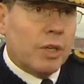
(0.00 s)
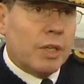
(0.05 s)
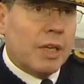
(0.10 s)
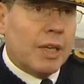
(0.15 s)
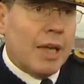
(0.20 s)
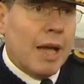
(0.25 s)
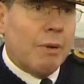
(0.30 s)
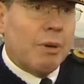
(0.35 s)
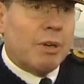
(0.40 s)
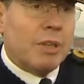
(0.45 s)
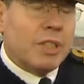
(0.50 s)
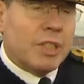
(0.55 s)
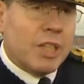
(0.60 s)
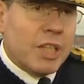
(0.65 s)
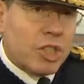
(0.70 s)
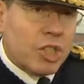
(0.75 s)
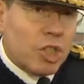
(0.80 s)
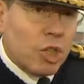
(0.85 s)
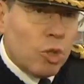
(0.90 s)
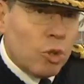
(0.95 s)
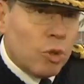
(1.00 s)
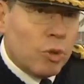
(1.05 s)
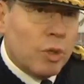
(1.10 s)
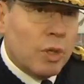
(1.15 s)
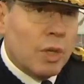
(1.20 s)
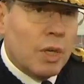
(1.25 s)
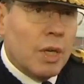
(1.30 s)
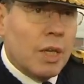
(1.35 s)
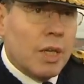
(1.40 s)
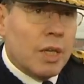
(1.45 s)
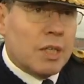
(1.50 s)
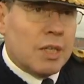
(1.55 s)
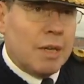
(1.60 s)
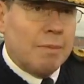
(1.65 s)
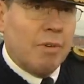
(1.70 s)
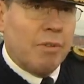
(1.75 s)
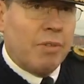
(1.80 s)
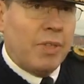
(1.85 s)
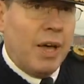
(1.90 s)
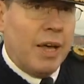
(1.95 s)
seeing how we can detune
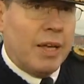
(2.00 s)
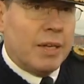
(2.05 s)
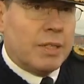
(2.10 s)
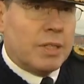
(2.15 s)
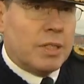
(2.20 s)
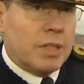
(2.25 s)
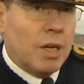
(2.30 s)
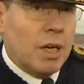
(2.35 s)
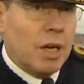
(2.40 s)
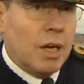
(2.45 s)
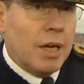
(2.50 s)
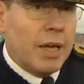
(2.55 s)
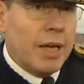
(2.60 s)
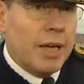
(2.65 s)
some of that uh,